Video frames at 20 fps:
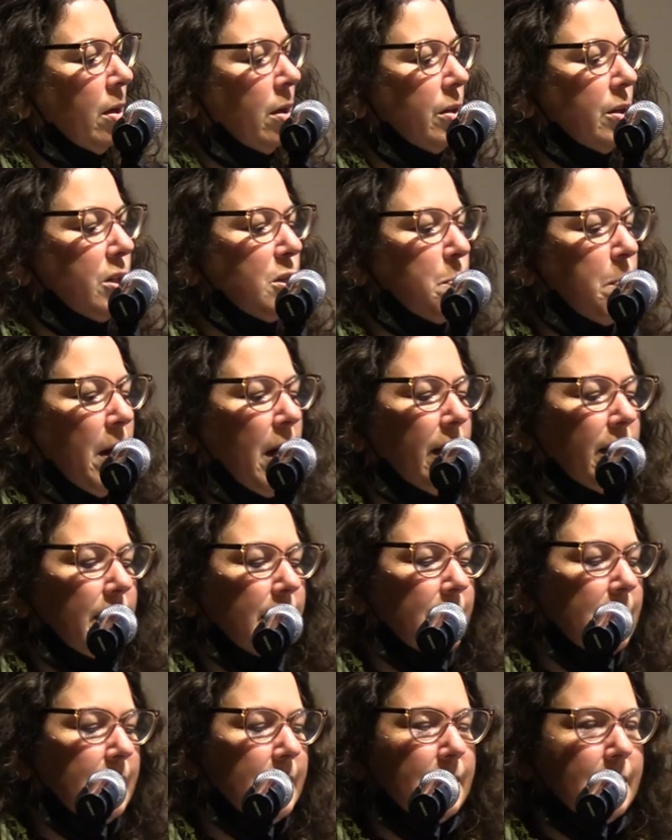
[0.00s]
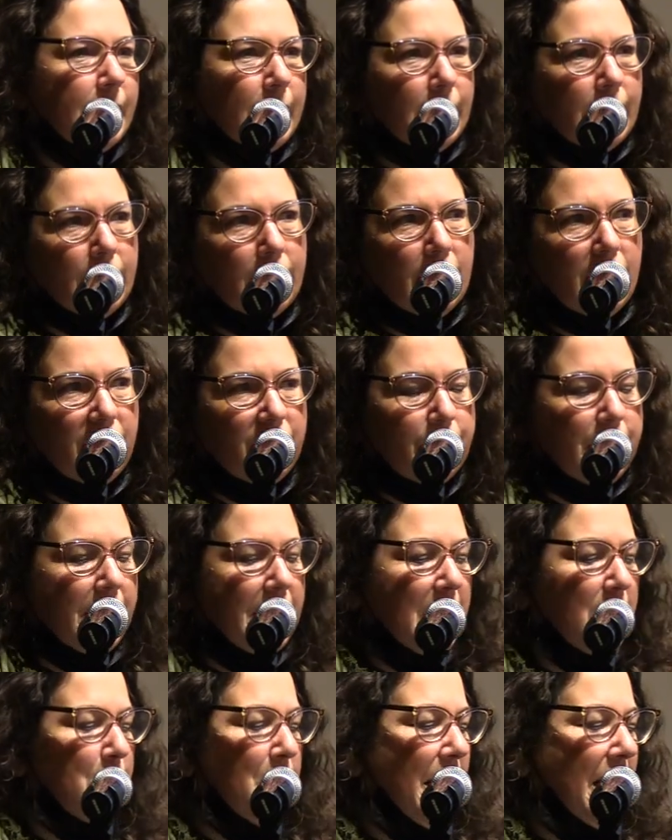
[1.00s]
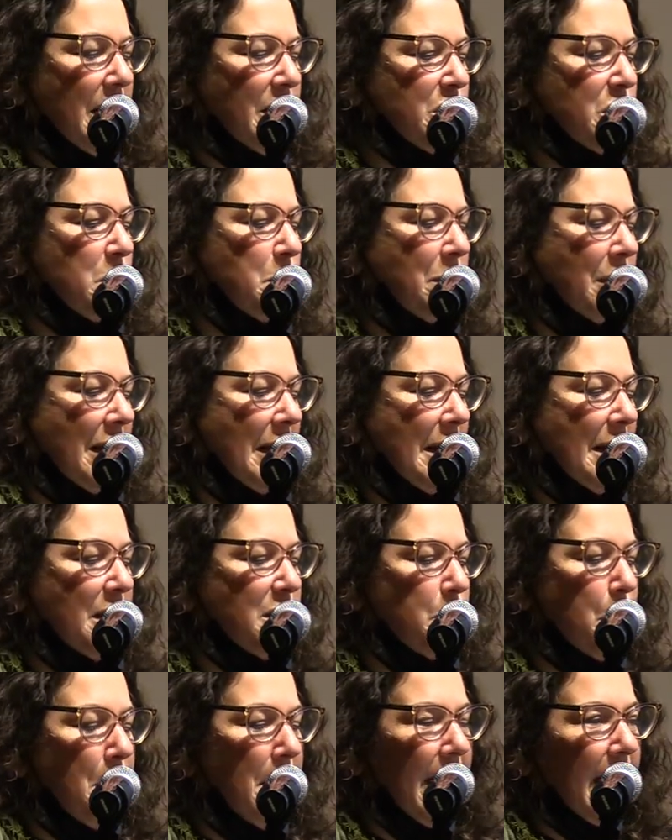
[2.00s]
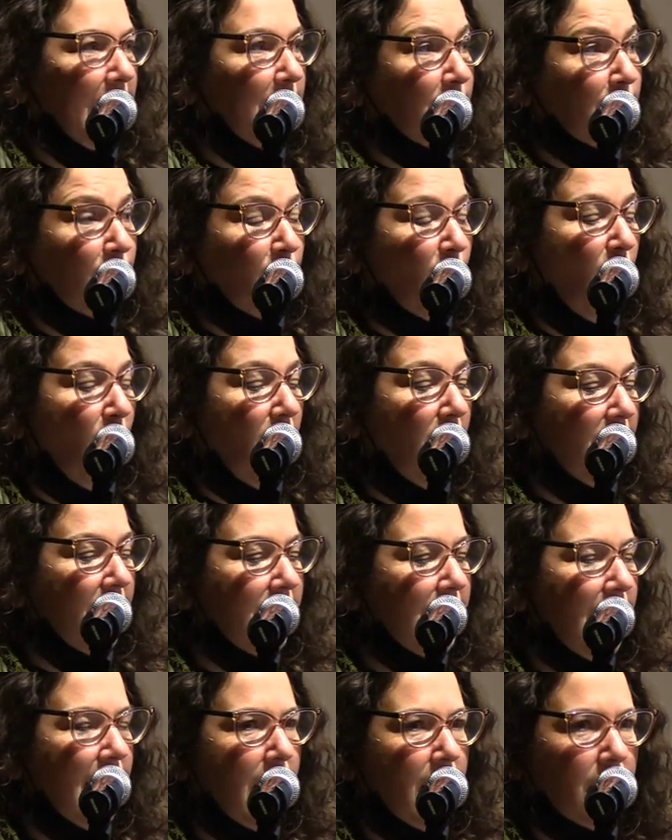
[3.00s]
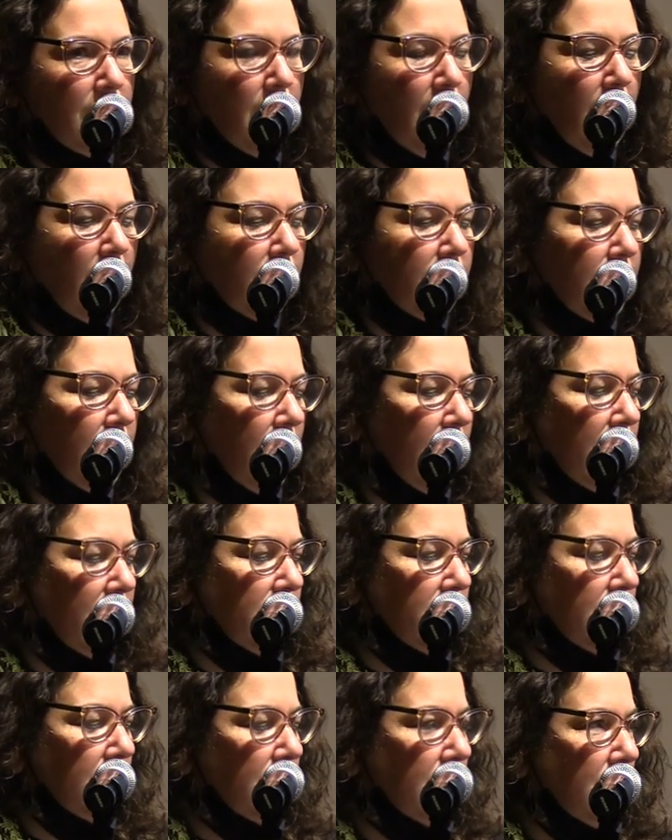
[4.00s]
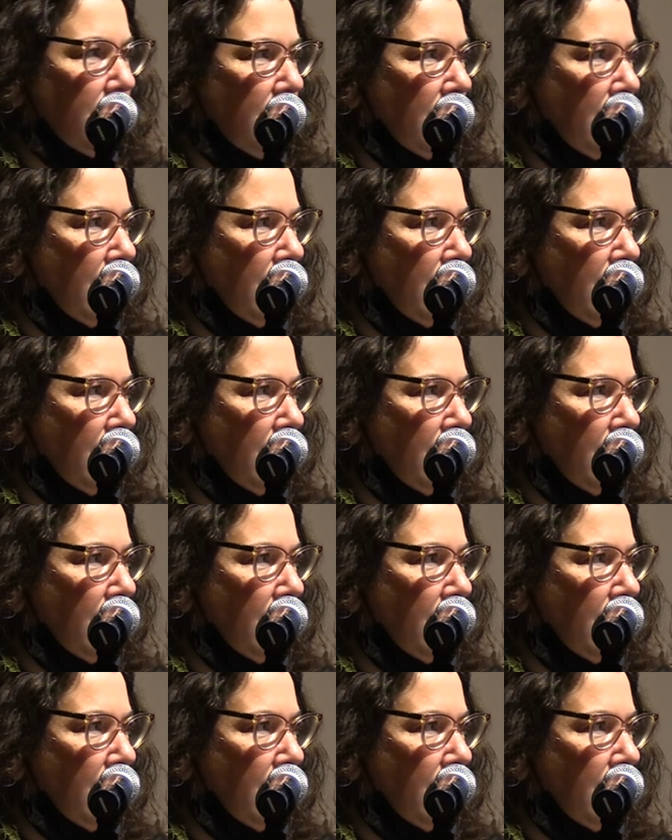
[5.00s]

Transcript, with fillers: This body is sick of being mansplained, lawed, and colonized.